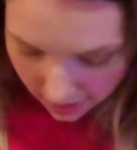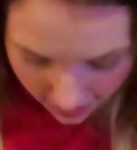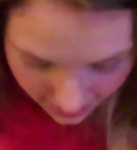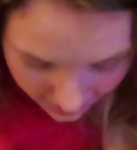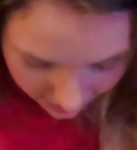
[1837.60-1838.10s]

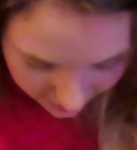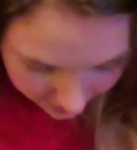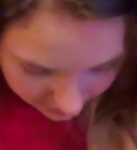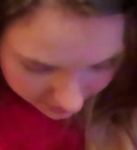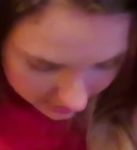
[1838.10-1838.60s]
I
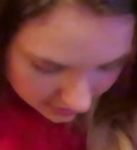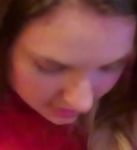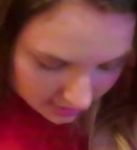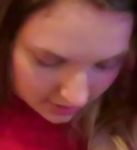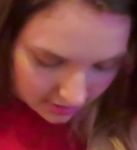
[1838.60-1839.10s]
have
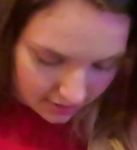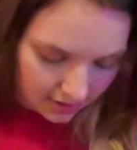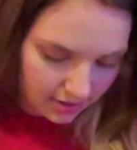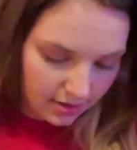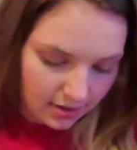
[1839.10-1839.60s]

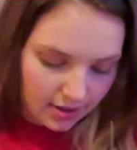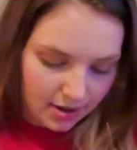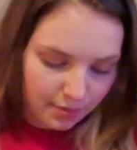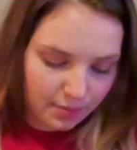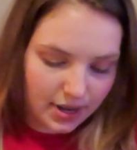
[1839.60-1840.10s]

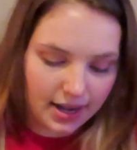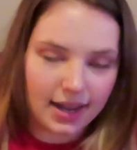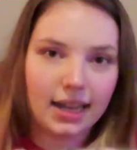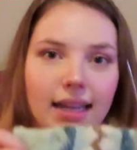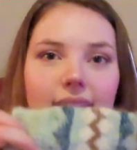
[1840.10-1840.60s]

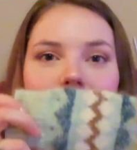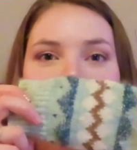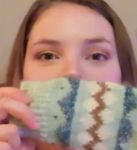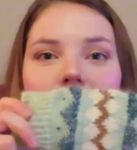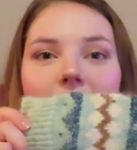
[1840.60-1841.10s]
my
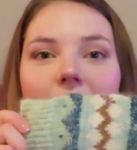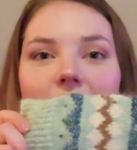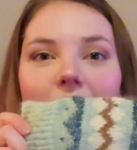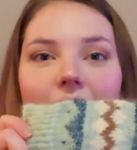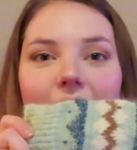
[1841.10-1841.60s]

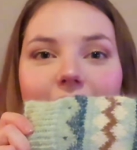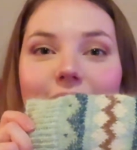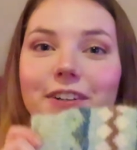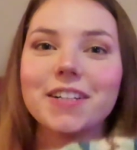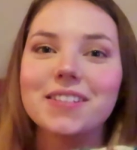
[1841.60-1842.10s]

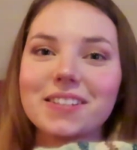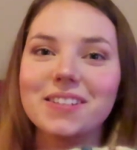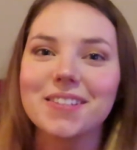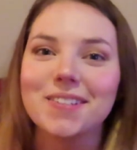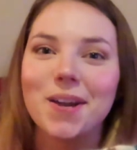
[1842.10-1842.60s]
first
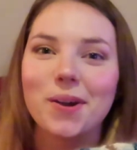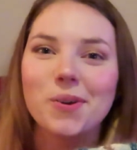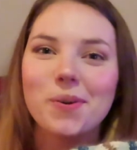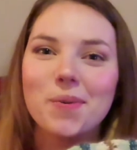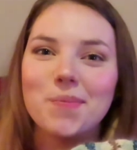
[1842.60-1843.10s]

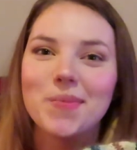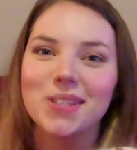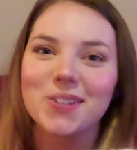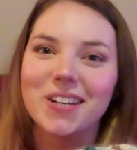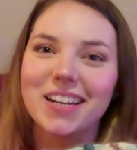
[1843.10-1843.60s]
snow
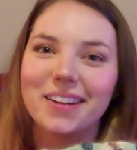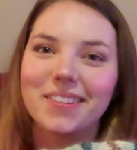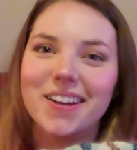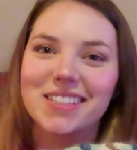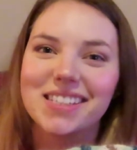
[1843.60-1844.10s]
mystery knit
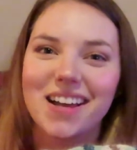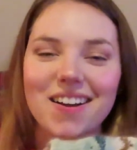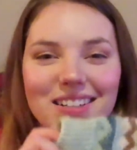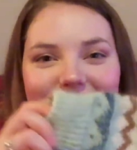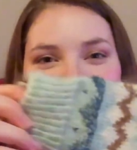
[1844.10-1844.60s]
along
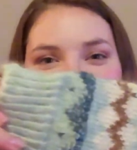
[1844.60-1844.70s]
socks